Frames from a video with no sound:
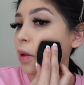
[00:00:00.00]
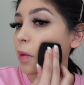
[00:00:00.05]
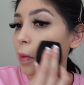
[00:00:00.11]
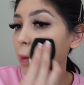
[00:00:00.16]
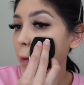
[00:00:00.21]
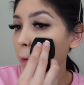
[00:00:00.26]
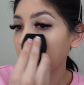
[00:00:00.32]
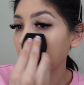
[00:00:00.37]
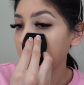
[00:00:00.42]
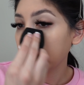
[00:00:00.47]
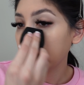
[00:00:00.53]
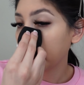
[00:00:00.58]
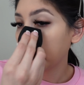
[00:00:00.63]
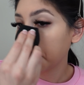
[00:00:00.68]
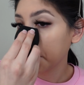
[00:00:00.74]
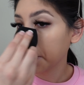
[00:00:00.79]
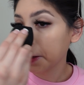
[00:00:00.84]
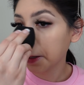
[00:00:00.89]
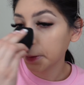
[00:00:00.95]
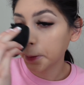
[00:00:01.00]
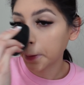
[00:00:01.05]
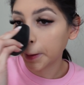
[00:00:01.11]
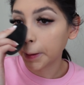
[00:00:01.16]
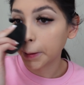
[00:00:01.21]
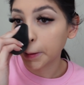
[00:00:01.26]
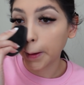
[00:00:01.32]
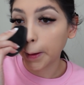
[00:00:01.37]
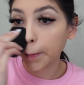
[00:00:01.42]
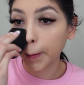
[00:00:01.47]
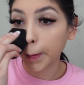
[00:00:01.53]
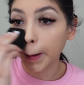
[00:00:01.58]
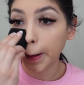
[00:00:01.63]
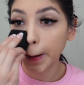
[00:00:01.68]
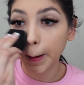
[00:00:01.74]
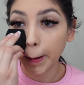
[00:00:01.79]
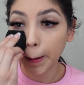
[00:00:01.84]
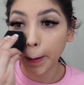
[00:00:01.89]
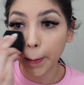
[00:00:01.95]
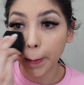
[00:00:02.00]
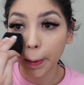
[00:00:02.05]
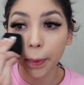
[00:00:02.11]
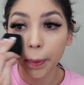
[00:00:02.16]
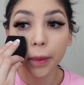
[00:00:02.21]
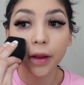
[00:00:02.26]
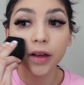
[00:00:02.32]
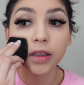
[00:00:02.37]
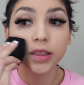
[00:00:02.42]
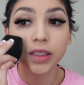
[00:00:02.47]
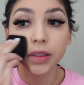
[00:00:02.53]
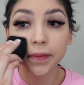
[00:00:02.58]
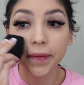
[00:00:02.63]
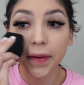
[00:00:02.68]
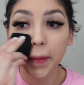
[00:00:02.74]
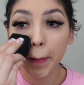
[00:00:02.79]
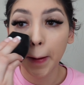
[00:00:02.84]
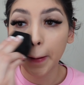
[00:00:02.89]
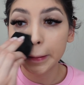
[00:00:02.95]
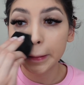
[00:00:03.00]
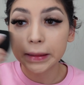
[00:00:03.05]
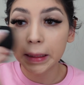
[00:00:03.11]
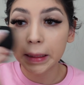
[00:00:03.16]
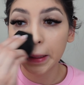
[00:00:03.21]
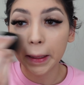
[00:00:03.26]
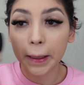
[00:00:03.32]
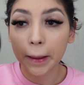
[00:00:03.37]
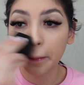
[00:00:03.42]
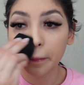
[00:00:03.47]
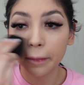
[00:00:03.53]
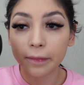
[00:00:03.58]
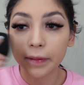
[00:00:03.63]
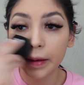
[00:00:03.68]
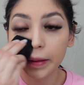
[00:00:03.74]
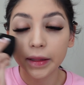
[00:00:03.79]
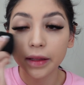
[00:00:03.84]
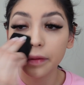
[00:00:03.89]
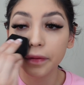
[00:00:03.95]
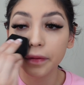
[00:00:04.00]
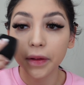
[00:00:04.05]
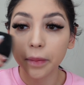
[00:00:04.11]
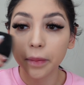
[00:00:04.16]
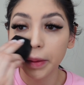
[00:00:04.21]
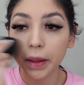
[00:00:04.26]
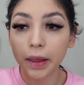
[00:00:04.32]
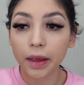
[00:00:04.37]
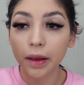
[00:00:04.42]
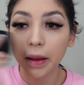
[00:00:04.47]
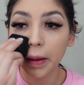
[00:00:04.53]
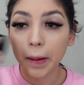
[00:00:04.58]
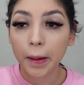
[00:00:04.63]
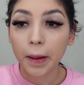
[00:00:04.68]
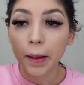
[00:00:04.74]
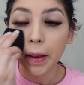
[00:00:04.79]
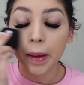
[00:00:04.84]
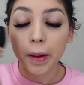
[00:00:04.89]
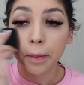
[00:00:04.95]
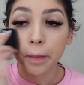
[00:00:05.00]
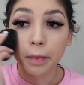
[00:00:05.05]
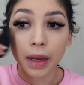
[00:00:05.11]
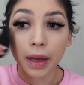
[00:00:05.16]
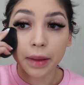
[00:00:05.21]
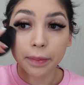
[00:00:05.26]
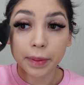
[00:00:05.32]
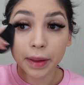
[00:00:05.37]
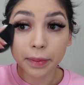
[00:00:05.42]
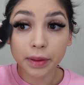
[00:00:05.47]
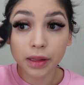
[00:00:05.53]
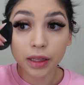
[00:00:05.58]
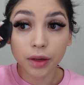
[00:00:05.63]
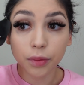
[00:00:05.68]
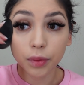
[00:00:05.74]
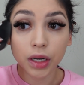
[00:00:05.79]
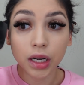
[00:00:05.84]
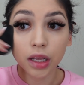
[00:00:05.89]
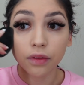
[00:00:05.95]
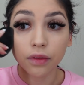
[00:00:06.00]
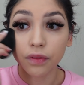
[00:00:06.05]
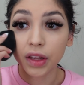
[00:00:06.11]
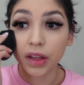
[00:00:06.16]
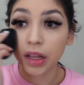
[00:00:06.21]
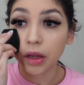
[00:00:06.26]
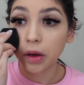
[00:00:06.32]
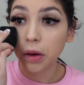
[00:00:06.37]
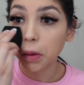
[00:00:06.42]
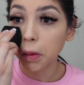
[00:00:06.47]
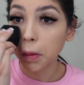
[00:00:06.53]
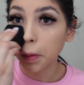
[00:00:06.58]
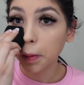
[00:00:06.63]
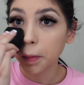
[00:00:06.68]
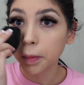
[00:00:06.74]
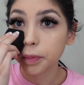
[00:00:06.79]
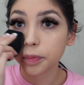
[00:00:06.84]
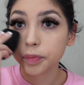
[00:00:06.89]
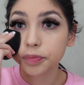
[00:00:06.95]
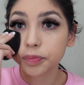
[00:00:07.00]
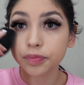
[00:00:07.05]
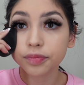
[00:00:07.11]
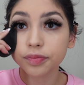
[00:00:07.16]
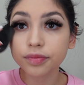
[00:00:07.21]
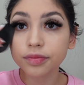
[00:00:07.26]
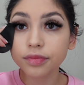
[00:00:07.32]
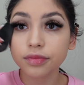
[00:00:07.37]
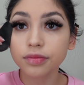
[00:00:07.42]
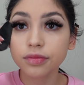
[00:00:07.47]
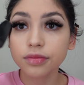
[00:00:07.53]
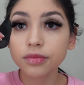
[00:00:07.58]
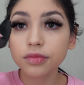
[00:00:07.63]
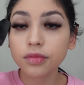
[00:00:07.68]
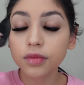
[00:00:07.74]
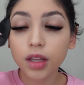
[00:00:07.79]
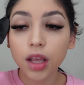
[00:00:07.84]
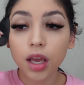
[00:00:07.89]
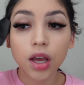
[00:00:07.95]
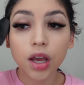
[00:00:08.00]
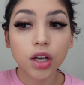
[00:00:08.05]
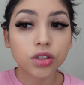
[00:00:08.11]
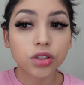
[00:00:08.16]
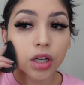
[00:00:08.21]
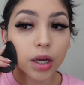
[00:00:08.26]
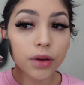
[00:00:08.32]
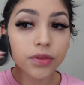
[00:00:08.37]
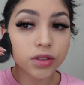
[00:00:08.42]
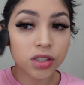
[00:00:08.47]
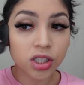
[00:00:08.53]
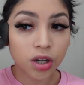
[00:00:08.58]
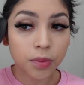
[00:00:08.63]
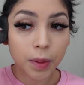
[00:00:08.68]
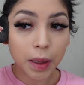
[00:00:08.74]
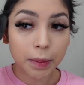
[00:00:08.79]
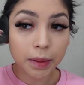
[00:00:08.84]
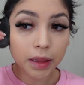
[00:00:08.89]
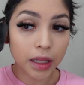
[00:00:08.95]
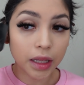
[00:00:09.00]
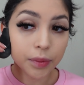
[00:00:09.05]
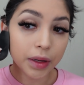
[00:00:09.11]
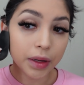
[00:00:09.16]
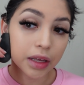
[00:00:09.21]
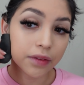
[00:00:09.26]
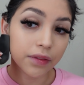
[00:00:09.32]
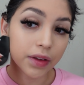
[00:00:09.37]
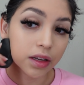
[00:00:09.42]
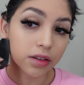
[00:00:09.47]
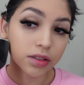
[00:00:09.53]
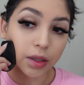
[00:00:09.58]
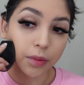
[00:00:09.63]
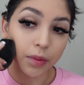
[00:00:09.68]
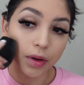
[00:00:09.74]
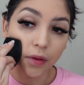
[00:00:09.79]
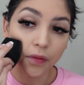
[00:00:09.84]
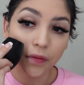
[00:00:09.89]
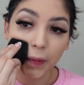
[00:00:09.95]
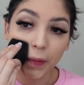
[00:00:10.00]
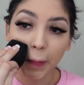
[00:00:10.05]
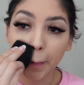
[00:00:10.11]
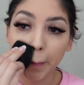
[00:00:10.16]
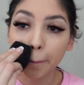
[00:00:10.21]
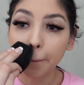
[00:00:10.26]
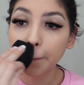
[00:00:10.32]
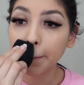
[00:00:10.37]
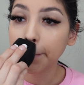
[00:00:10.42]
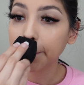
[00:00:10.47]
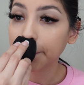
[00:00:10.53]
So let me know what you guys want to see for Thursday's video. I was thinking of finally filming my baby led weaning video. So I have two baby led weaning videos I want to film.